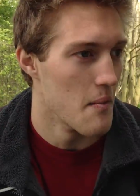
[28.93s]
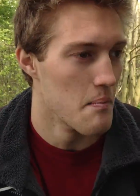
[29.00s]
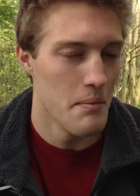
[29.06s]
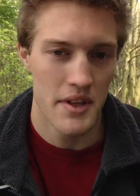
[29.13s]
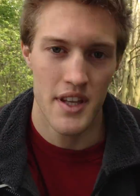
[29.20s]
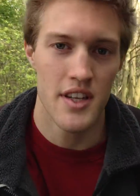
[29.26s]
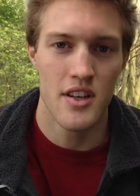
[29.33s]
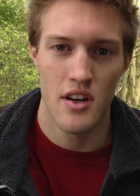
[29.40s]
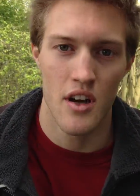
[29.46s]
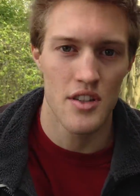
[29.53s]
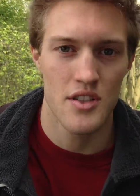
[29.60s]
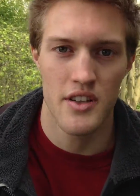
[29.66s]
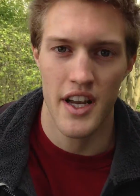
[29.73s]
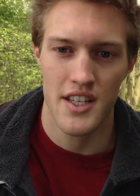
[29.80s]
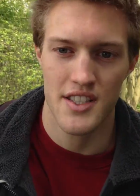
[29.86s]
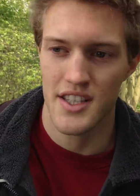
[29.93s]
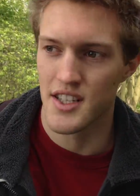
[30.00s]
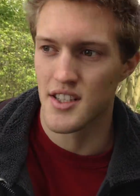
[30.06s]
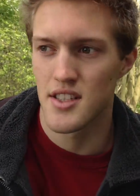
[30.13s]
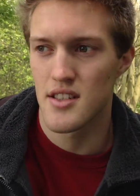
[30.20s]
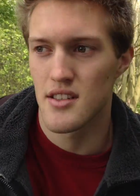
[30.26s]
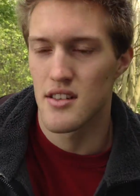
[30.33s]
but then you're also next to
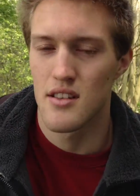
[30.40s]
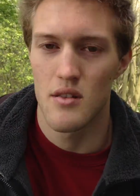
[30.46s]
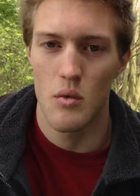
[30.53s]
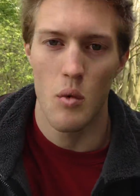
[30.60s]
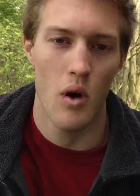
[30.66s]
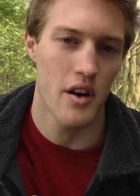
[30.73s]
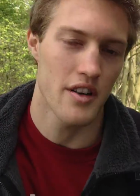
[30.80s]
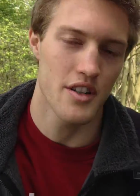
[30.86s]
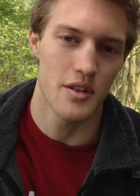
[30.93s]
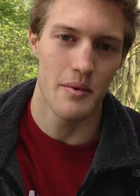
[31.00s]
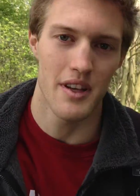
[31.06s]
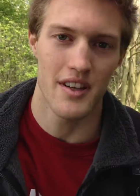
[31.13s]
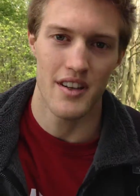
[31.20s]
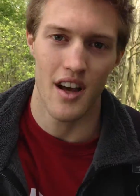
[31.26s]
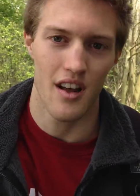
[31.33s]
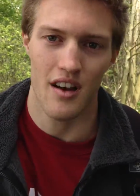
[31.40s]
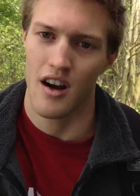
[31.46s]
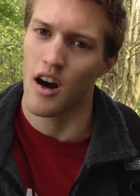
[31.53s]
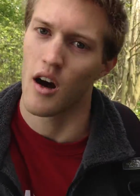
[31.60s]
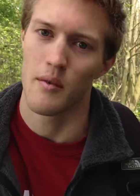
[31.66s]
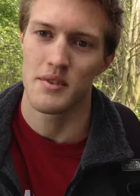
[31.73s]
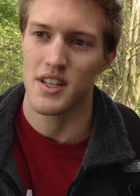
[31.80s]
these one or two million dollar
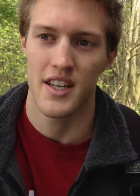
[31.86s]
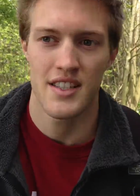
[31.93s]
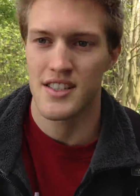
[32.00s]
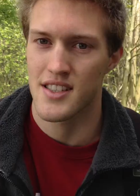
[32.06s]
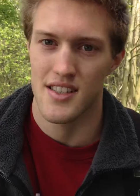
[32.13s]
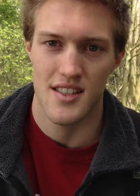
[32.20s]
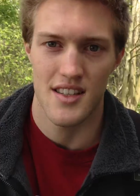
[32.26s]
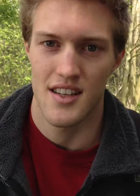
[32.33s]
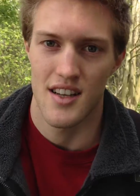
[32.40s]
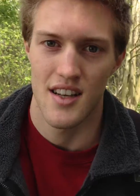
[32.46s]
homes. It's